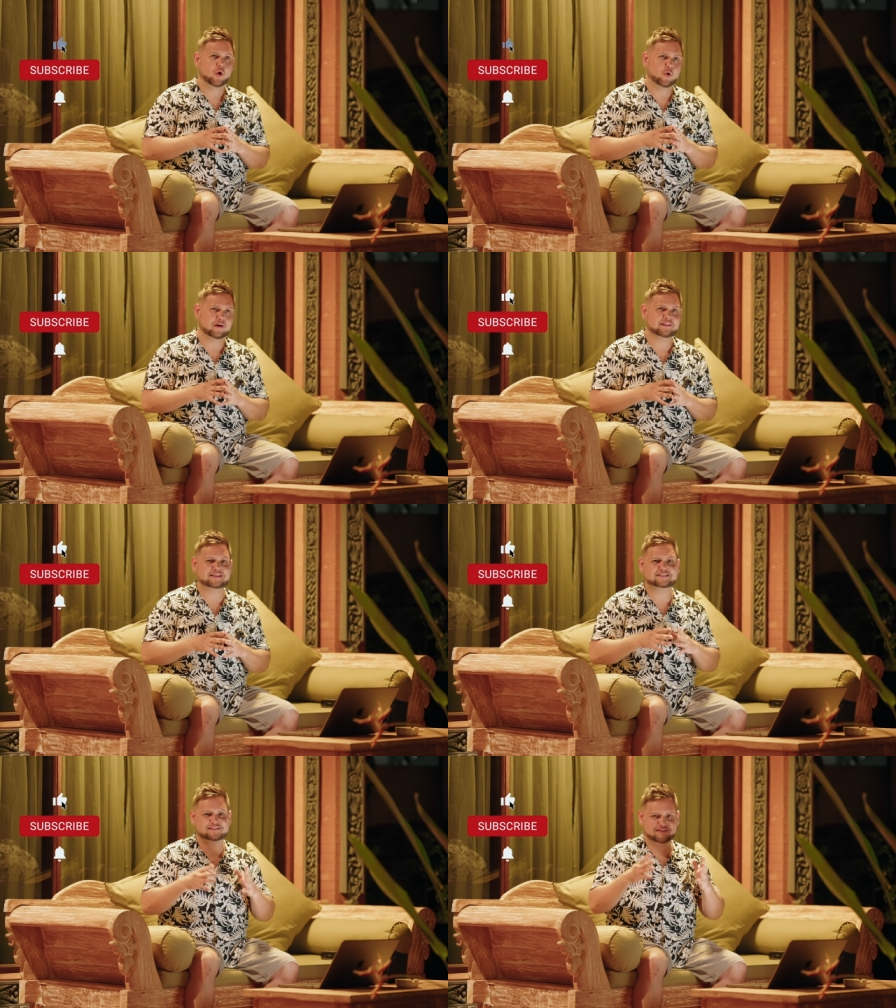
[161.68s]
or at
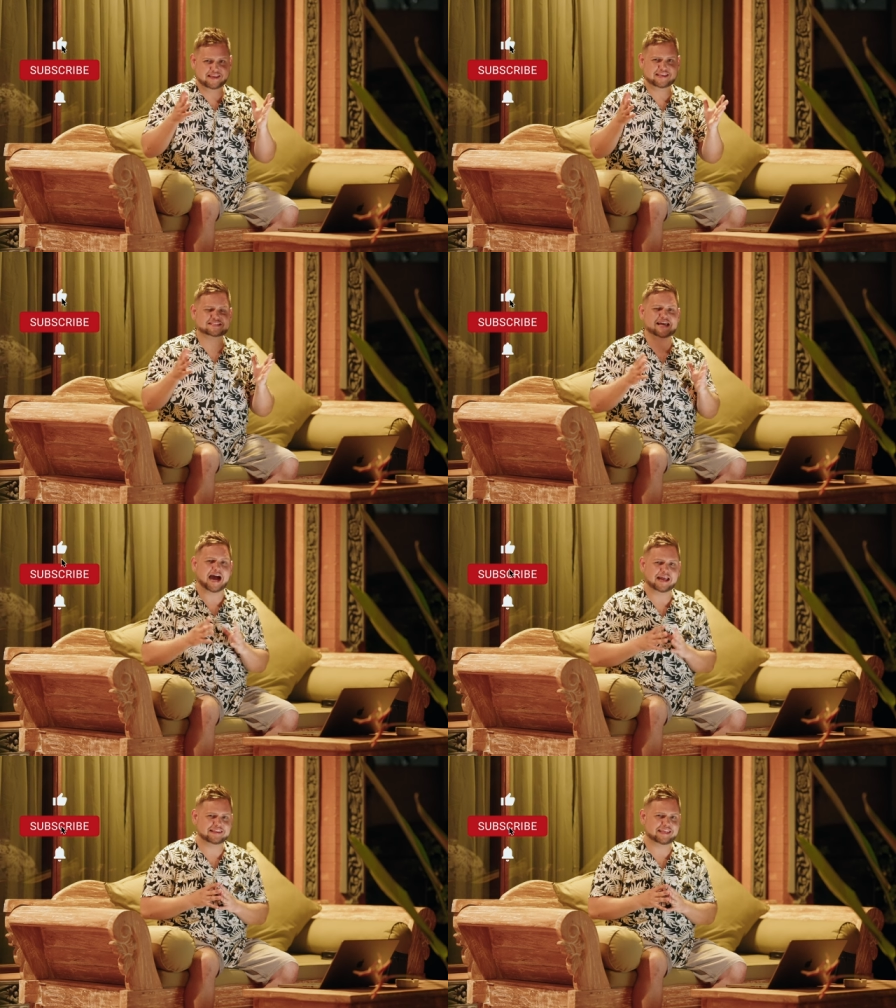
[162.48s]
least he is
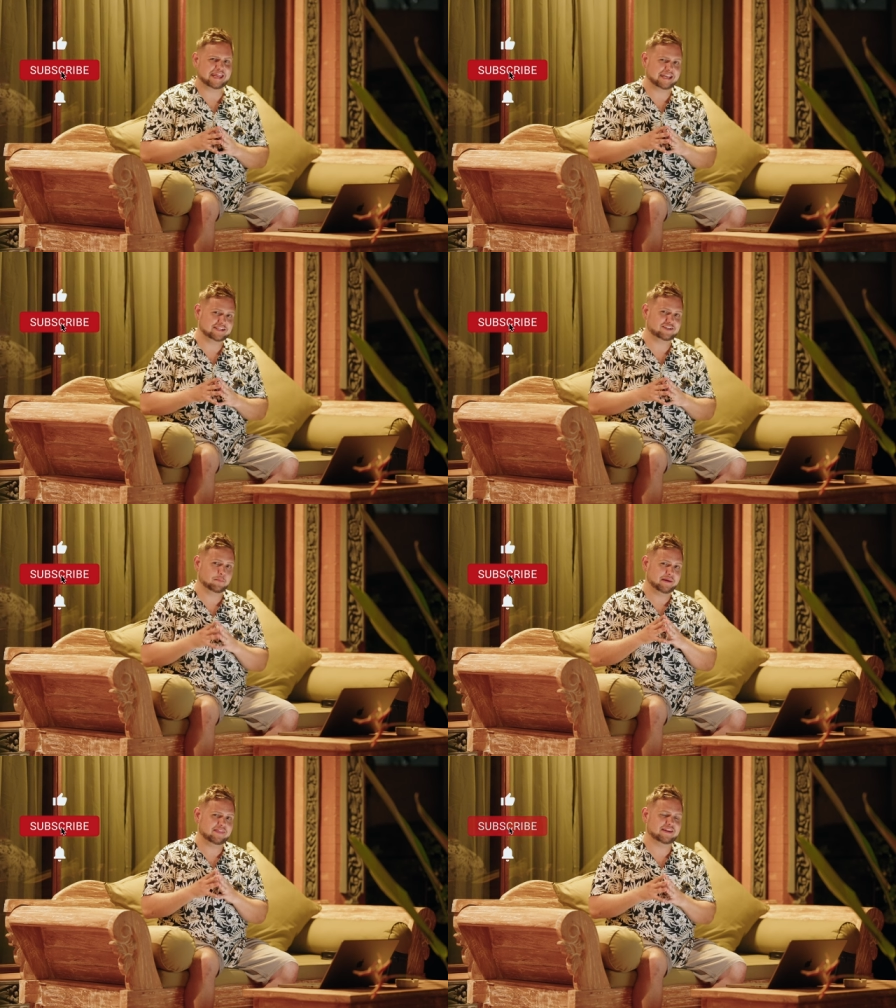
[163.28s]
highly hinted to
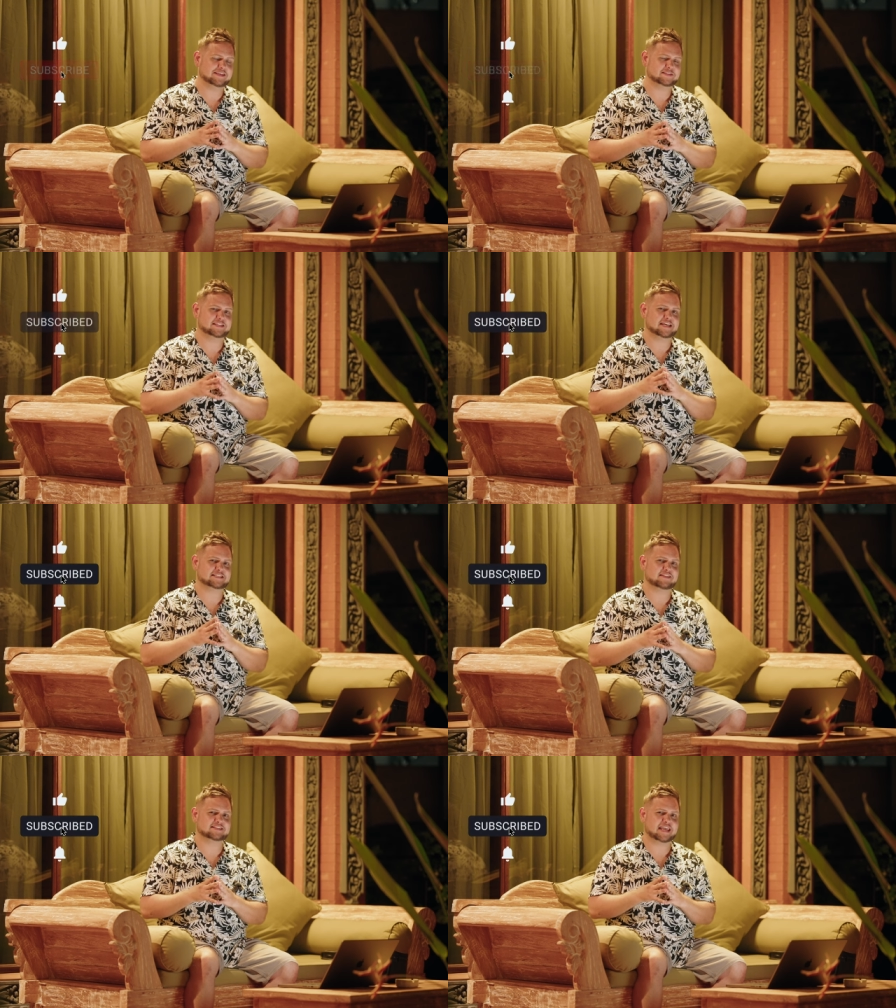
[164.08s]
me that he is
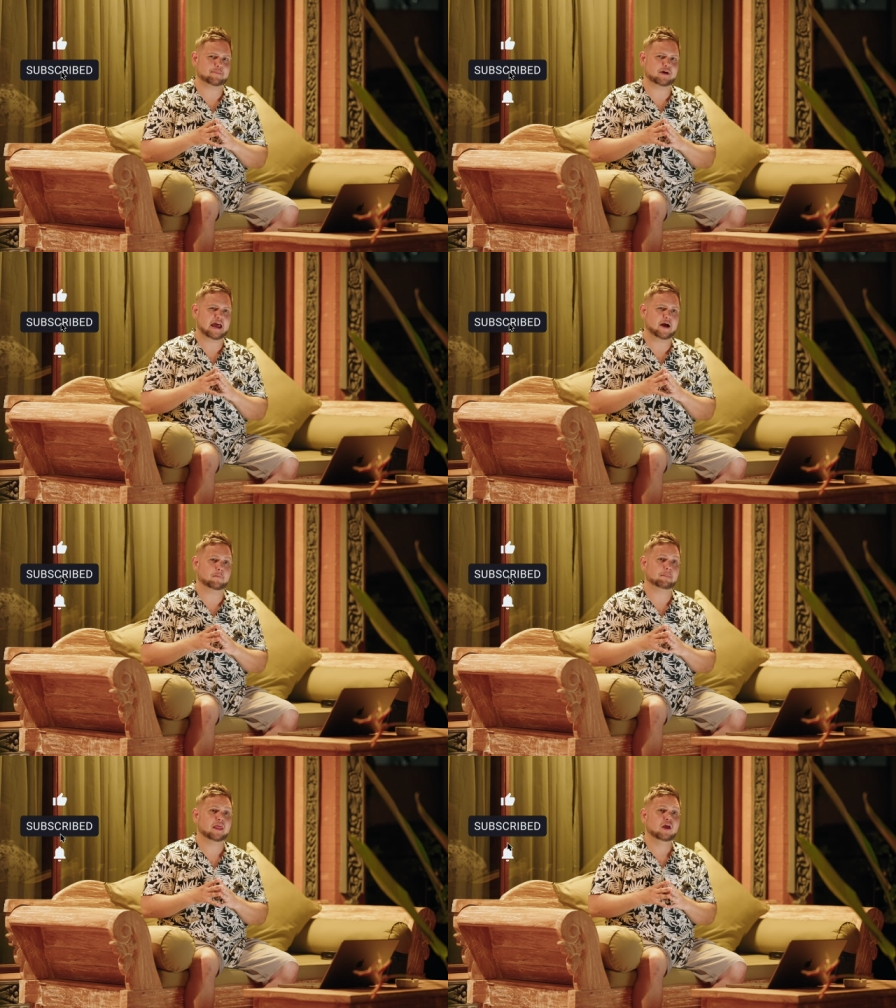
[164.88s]
testing this camera
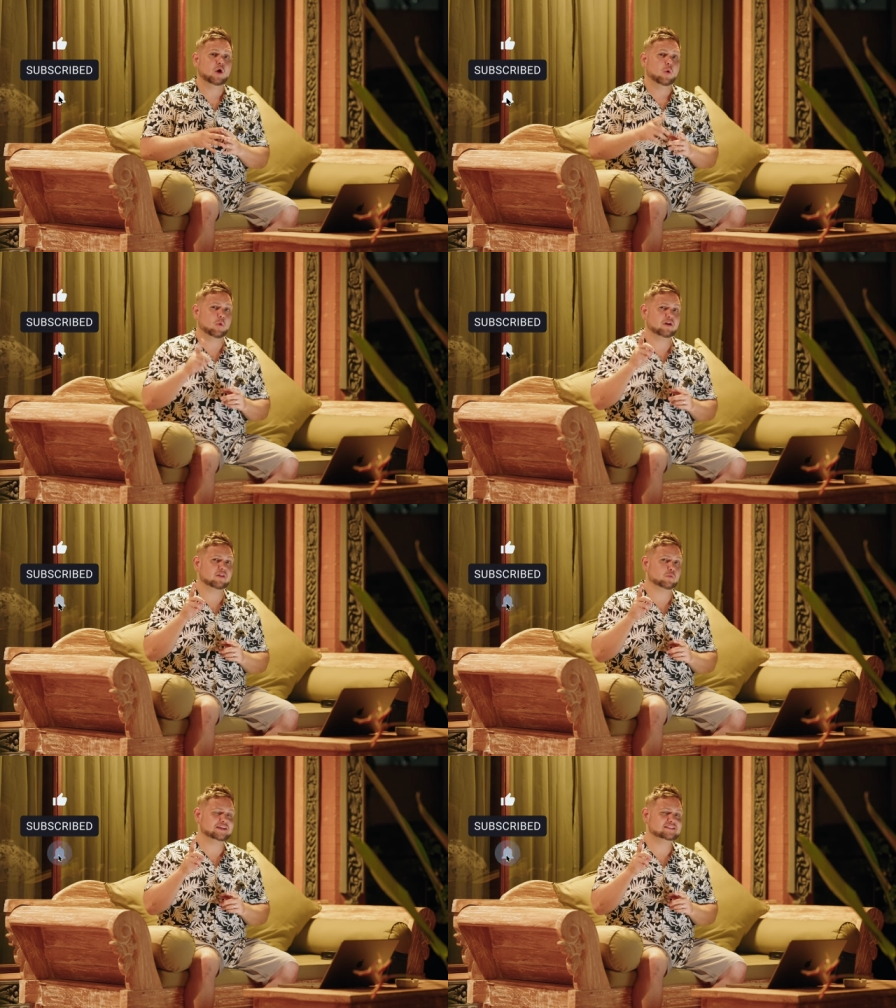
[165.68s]
out. One of
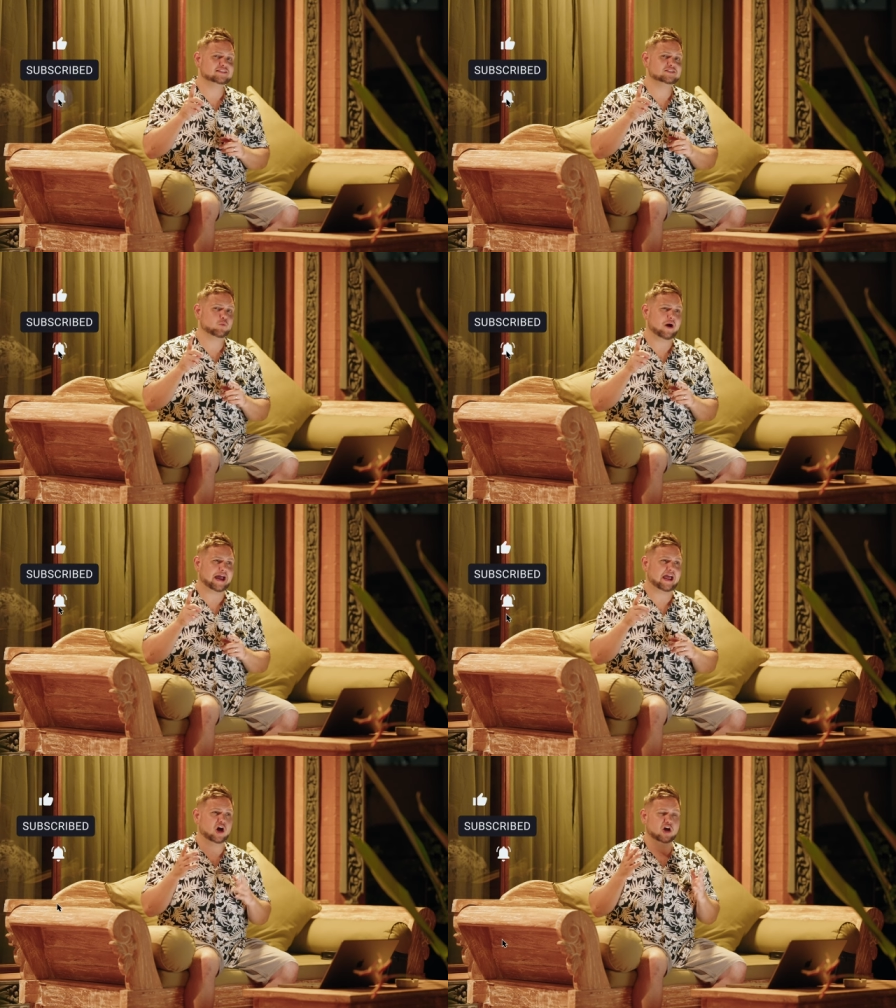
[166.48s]
the reasons
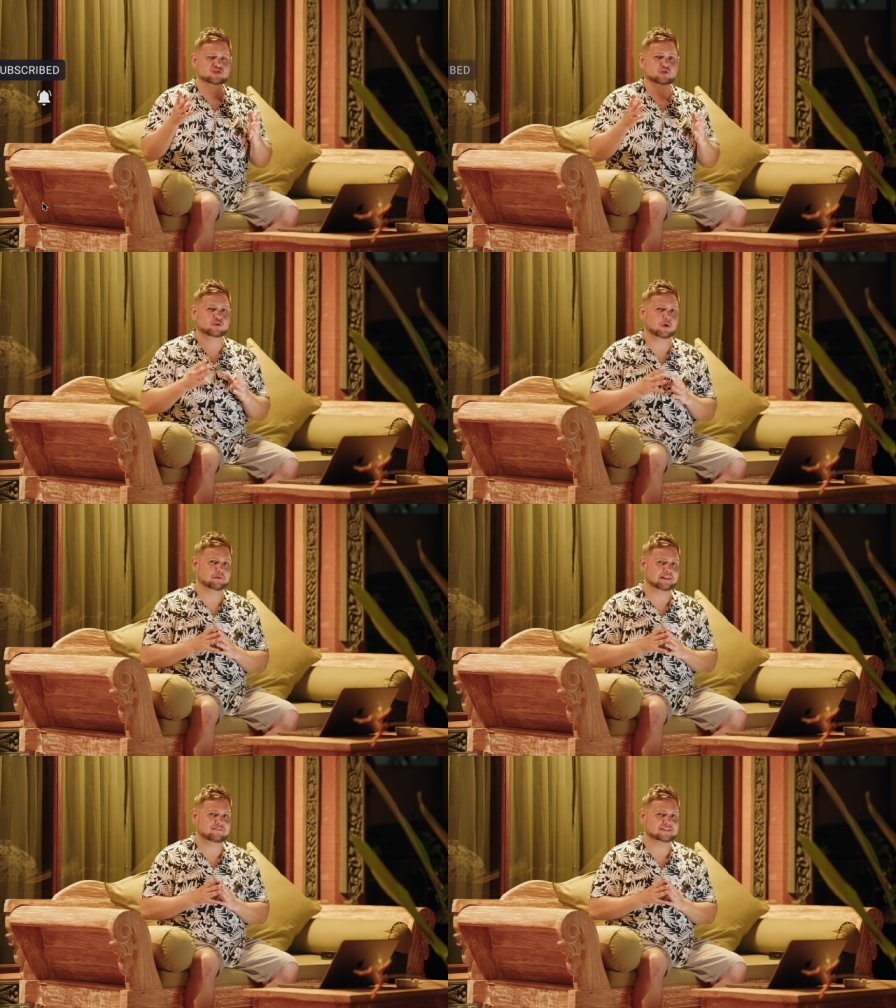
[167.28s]
why I also don't
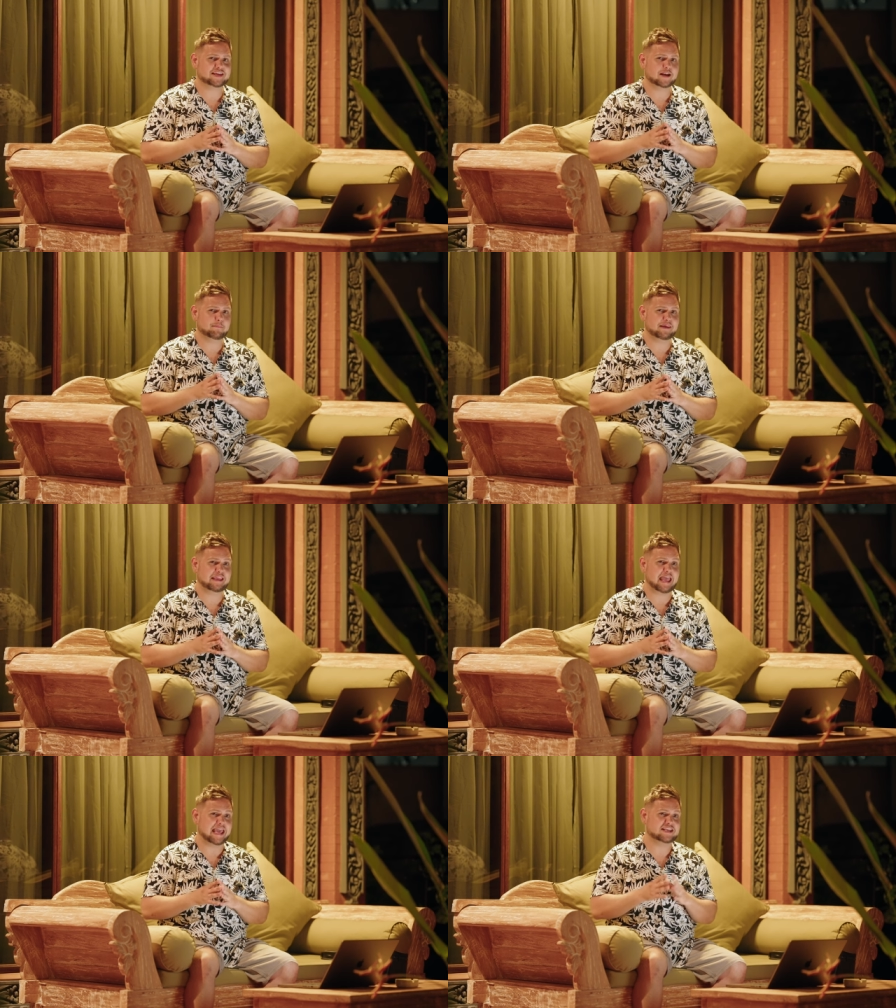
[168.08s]
believe it's going to
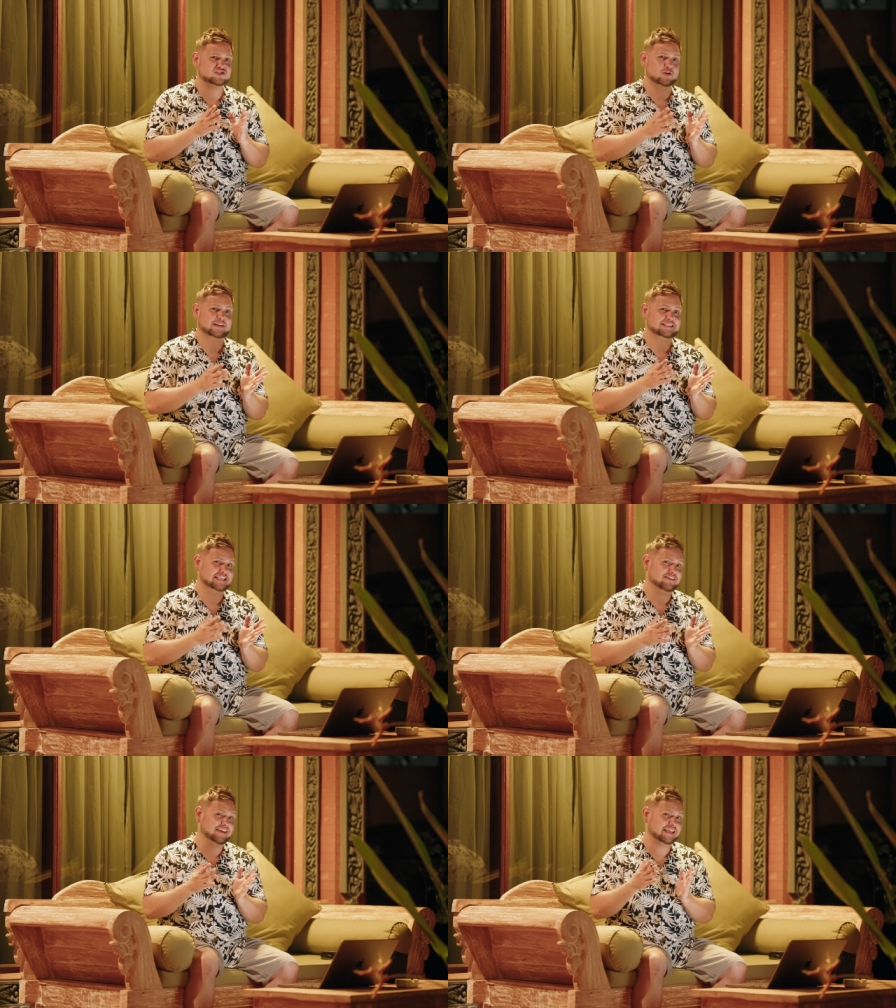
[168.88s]
be a Sony
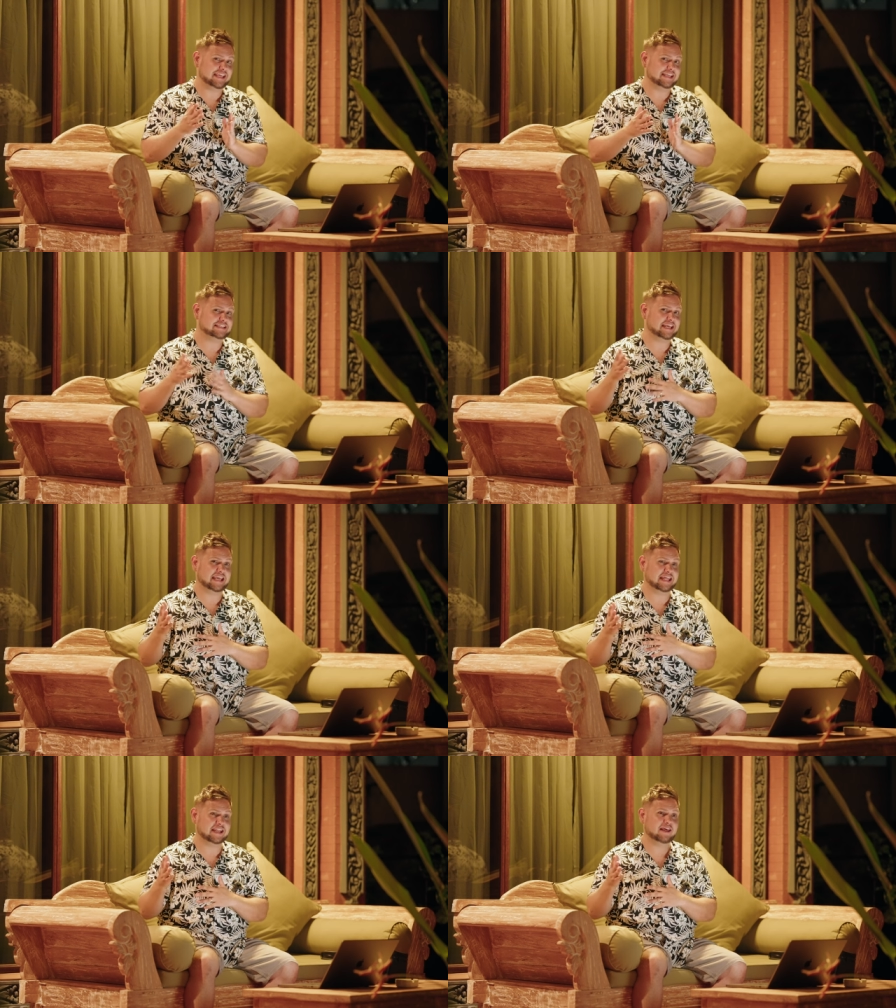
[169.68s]

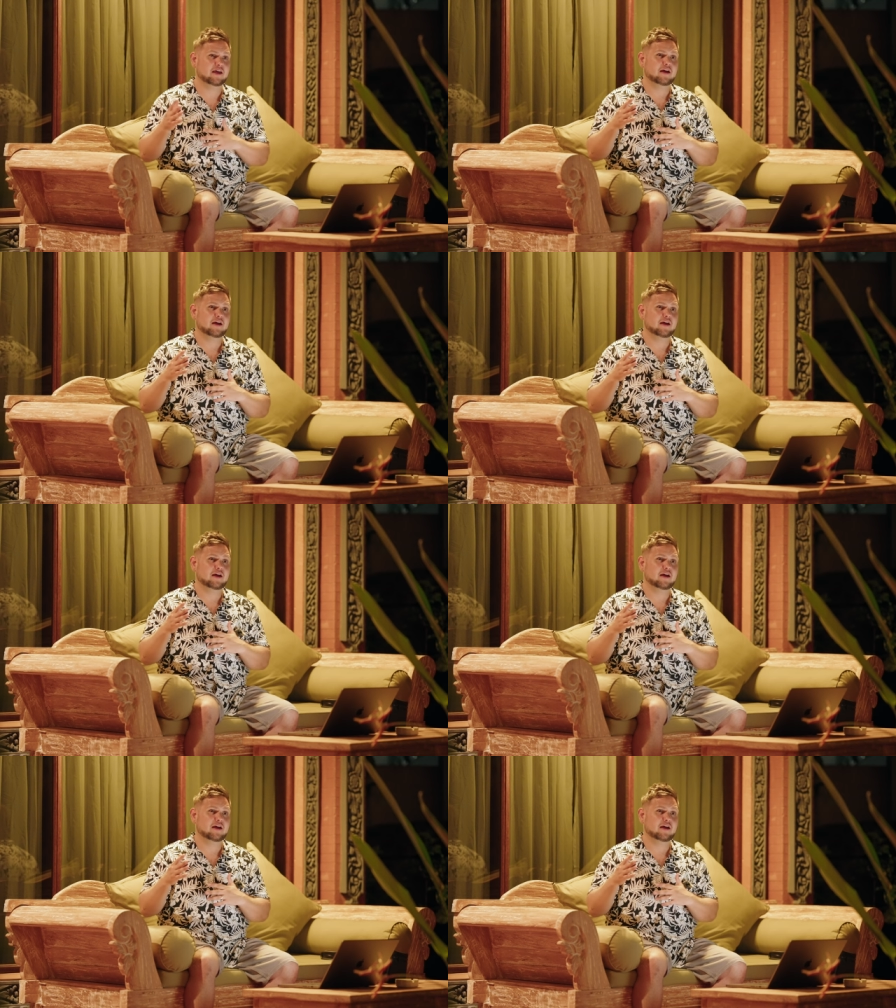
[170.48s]
ZV-E10